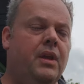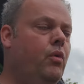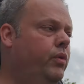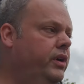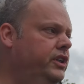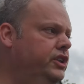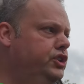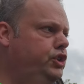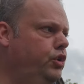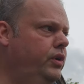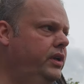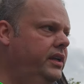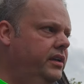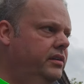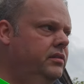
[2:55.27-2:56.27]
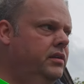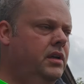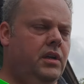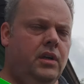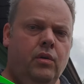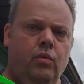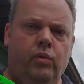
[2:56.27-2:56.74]
We're going to shoot it and
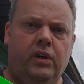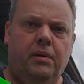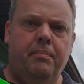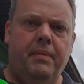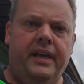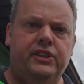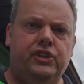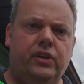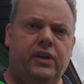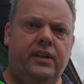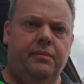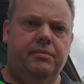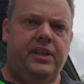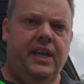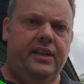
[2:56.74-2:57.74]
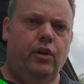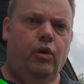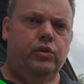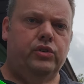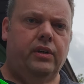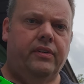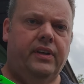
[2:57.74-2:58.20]
we're going to measure it and take
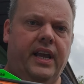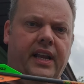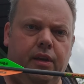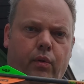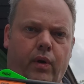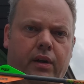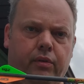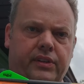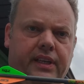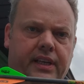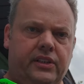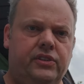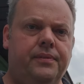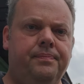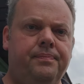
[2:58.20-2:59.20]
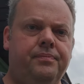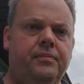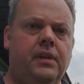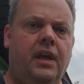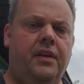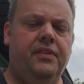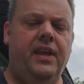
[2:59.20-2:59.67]
notes of it anyway with this. And